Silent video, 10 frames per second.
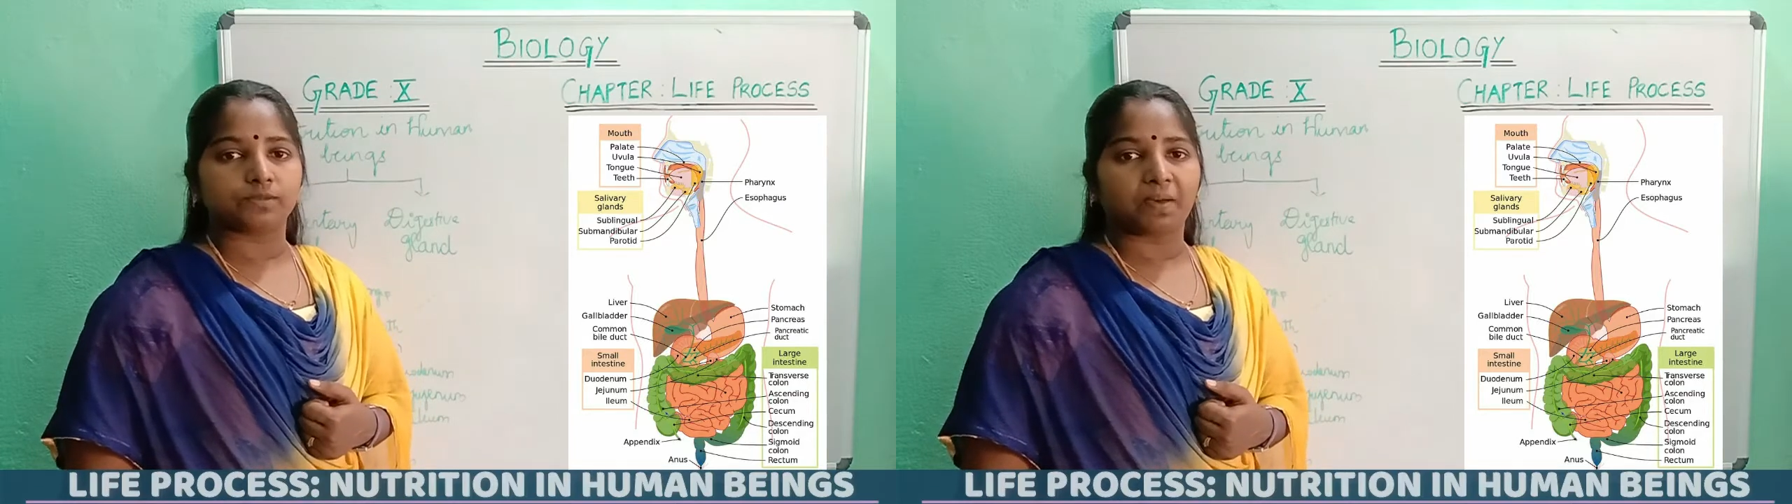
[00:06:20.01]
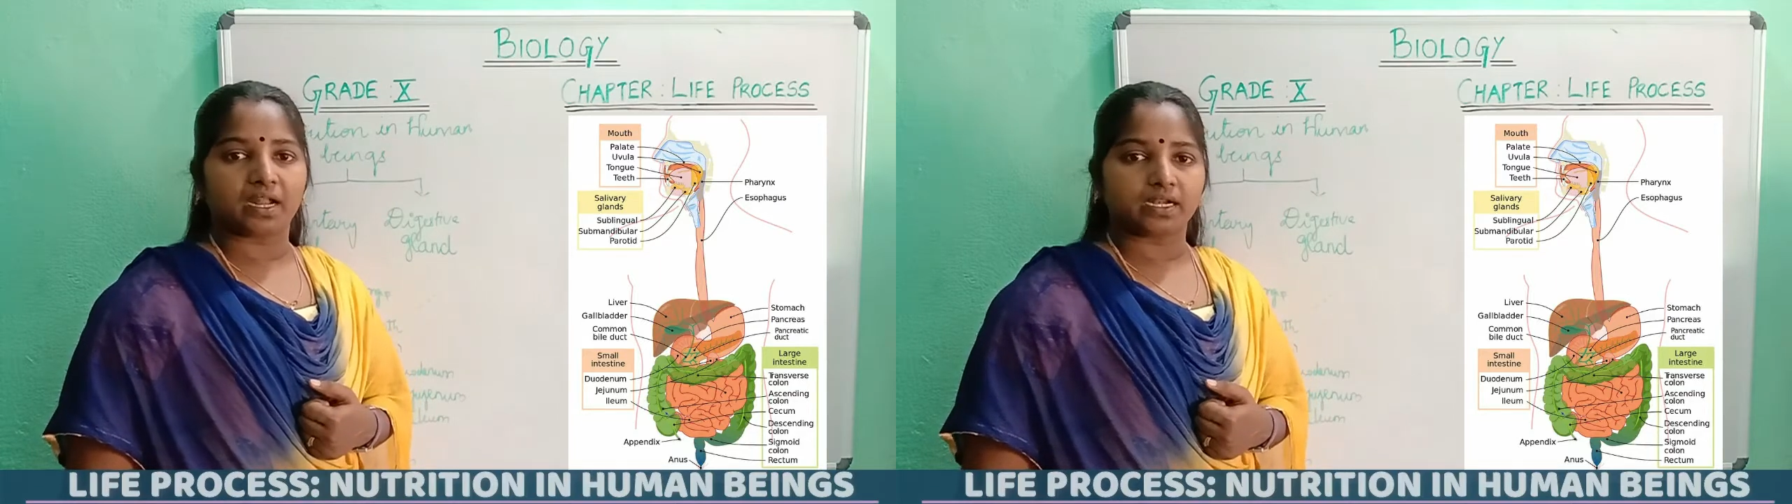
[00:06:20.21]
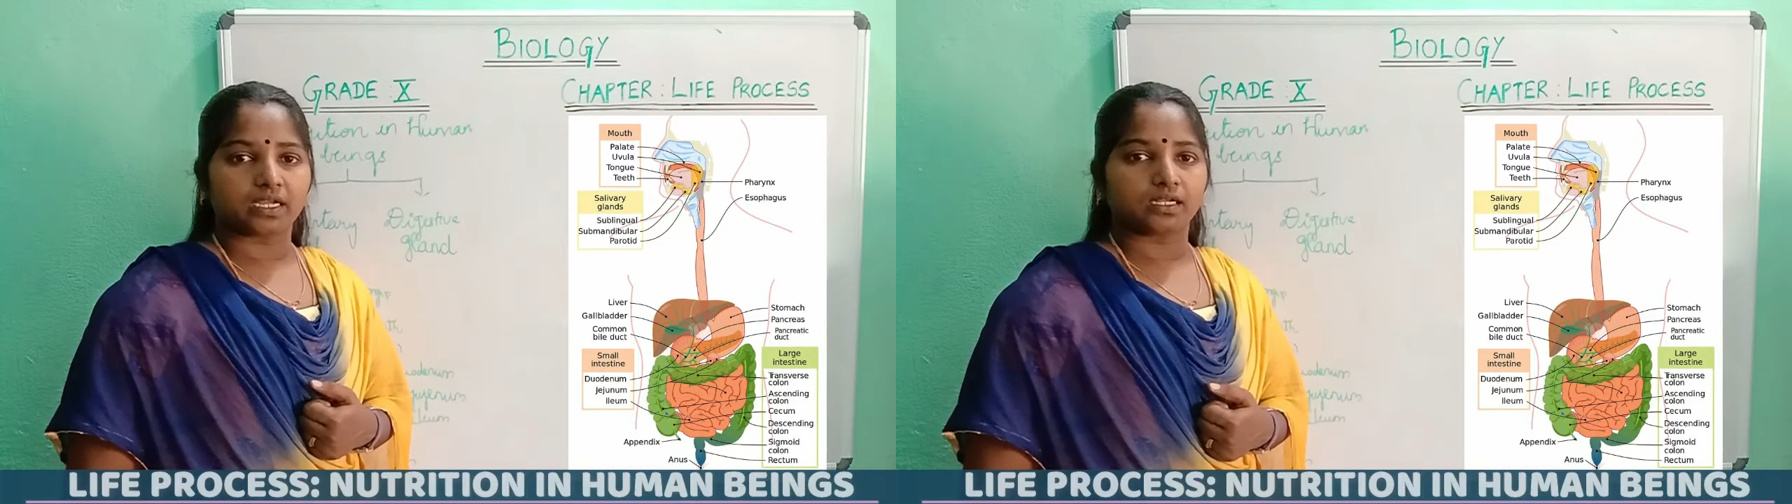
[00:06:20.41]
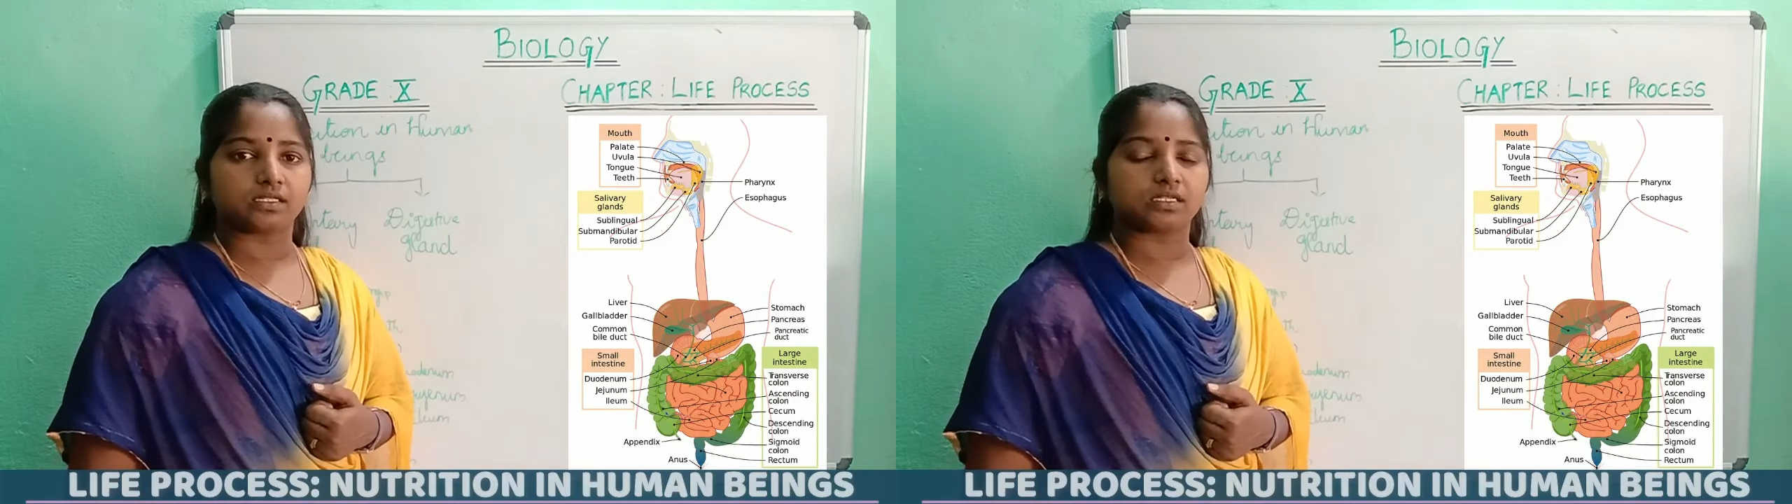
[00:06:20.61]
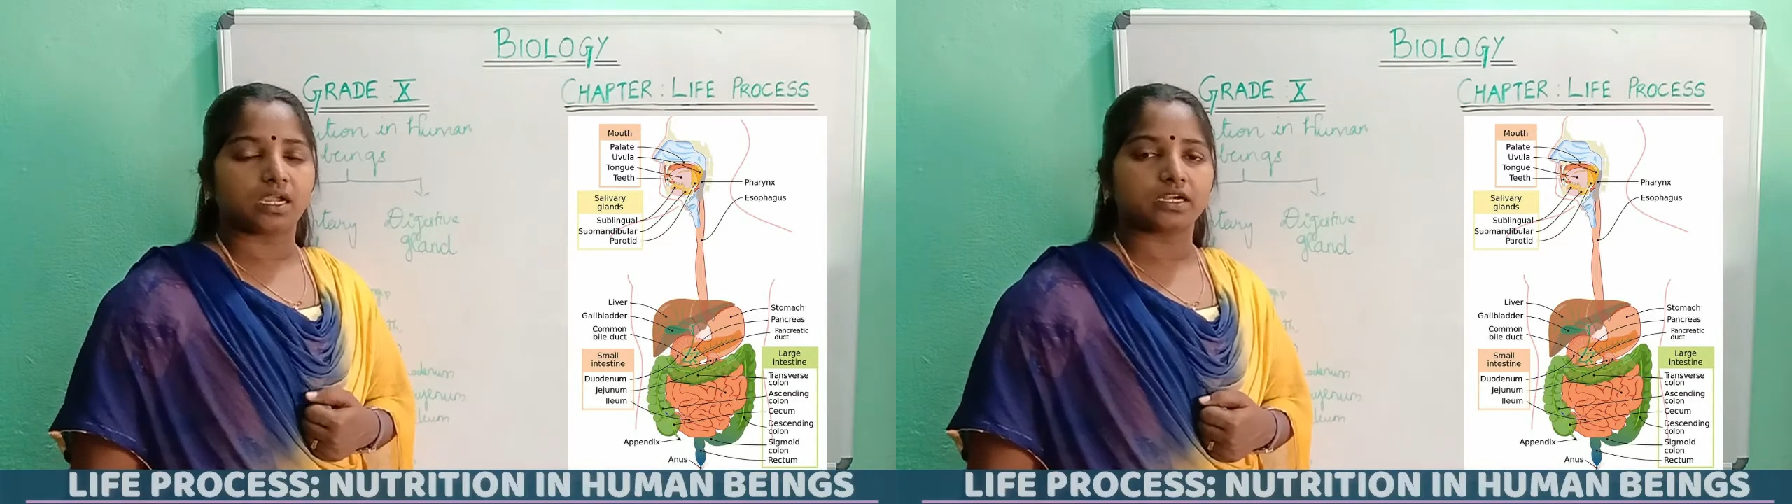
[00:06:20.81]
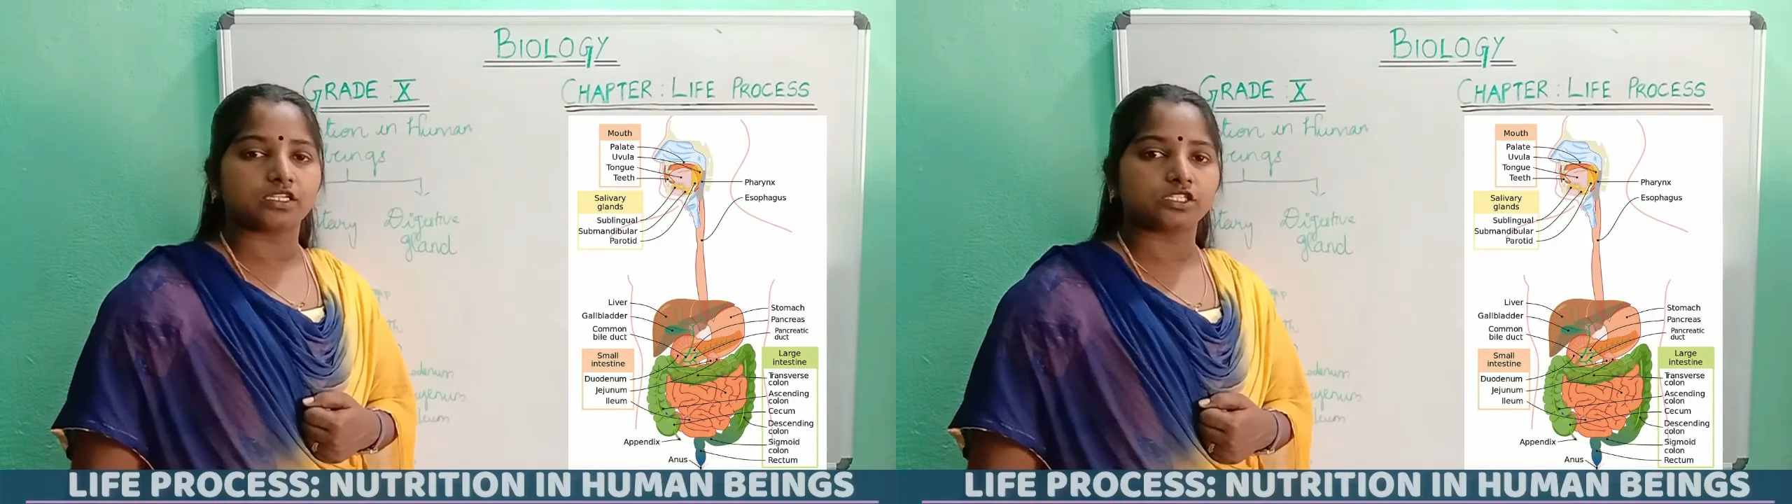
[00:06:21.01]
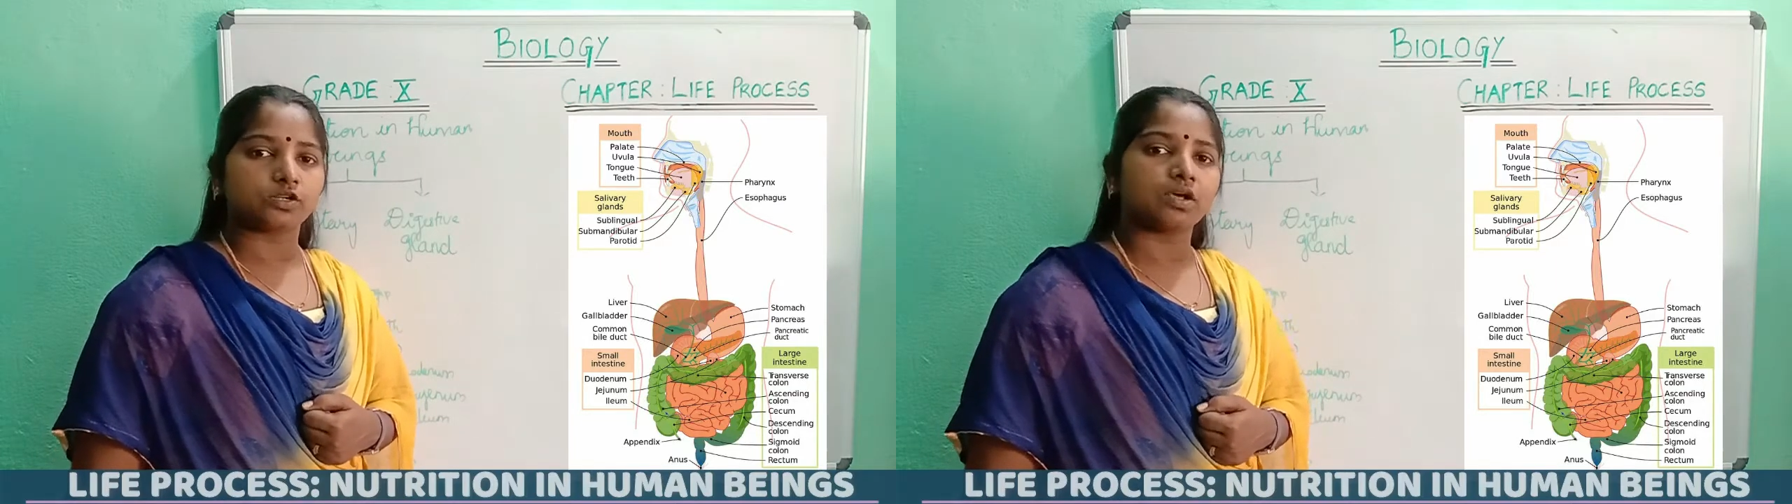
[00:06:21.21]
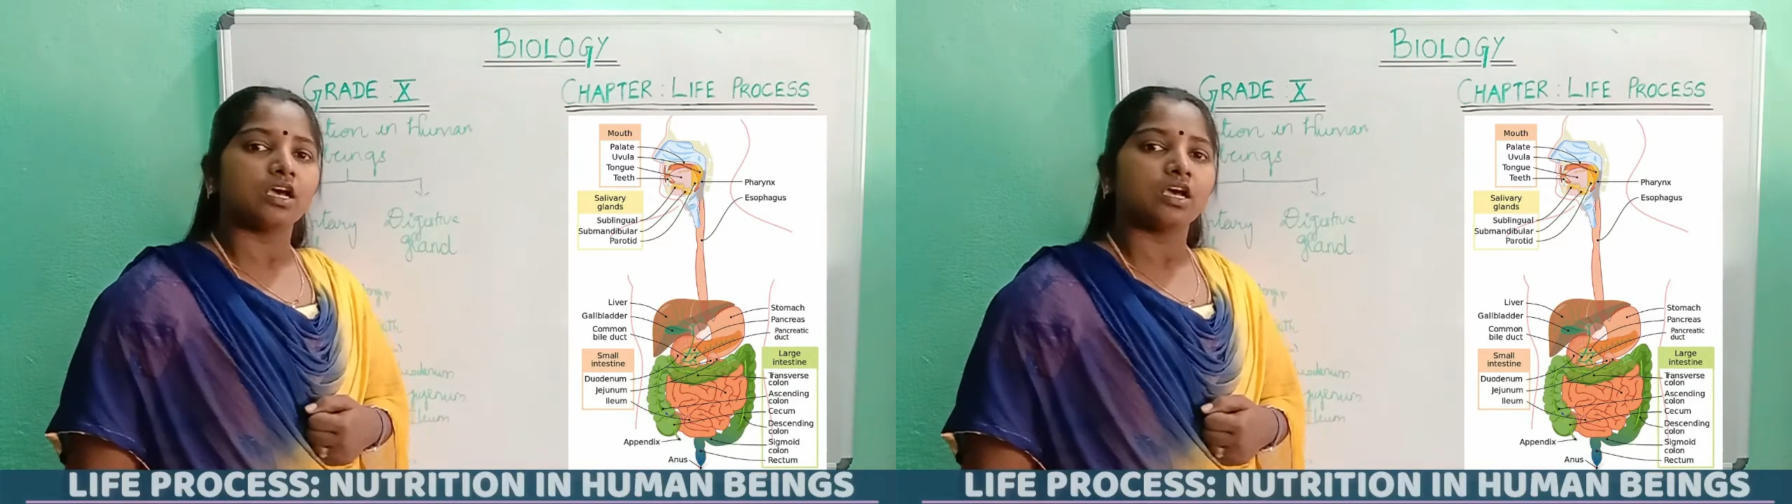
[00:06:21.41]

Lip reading: particles. Understood?